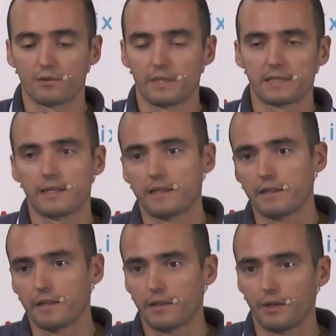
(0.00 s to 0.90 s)
So
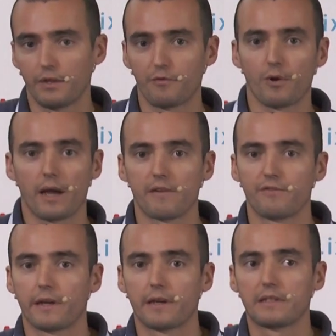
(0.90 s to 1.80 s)
basically, if you
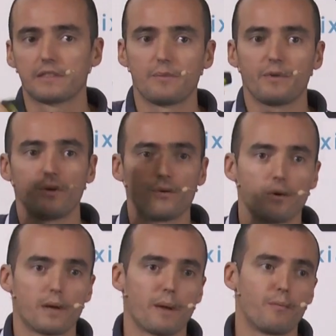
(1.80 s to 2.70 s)
have a
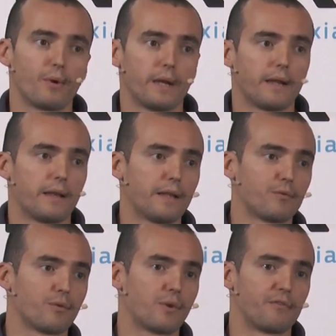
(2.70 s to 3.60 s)
CPU and memory and
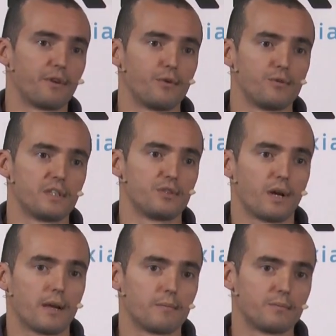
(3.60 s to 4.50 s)
network traffic usage, you
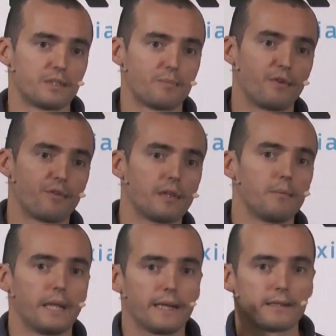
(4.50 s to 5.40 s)
can just perfectly
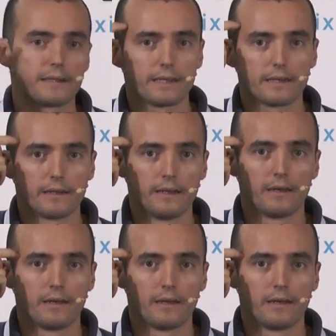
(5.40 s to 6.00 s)
blend in